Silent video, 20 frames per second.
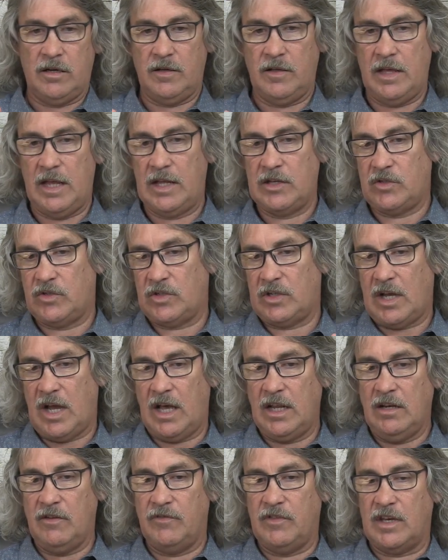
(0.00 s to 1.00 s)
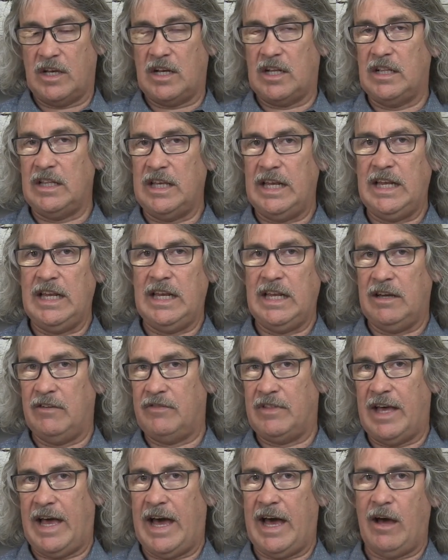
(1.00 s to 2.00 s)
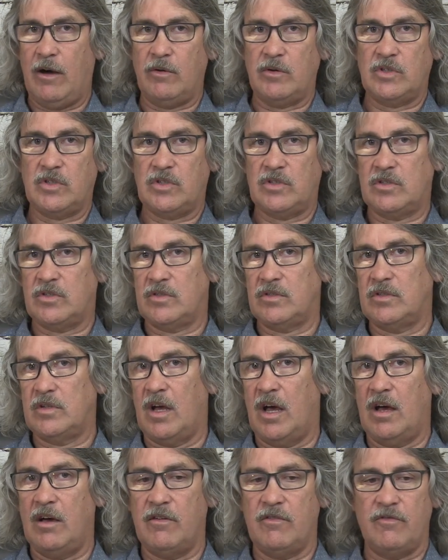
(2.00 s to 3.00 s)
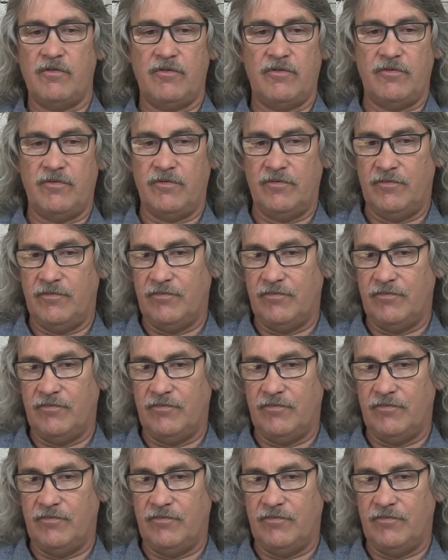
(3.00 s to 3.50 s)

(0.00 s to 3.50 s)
it's kind of the cleaning of the house of